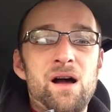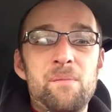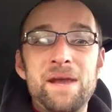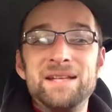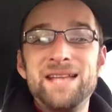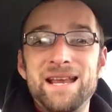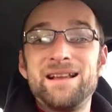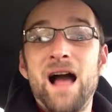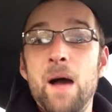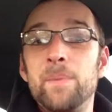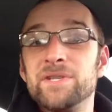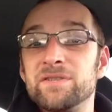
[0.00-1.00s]
maintain
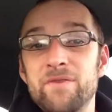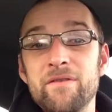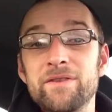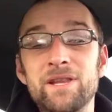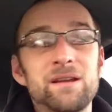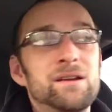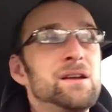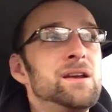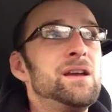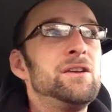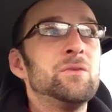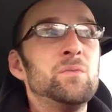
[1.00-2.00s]
copies of everything.
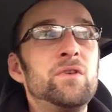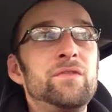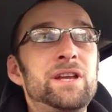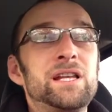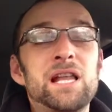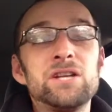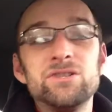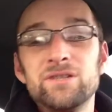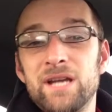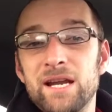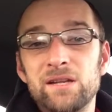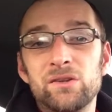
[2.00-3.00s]
Your movie
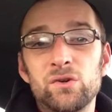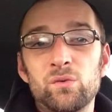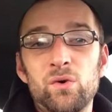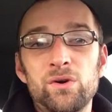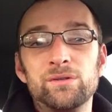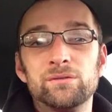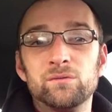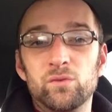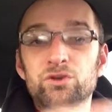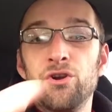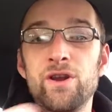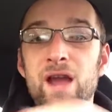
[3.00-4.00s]
collection's getting a little worn.
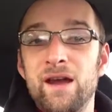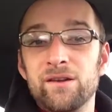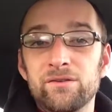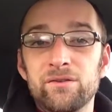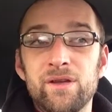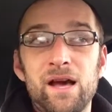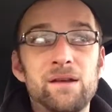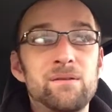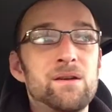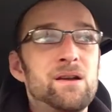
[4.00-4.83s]
We'll show you how to do that.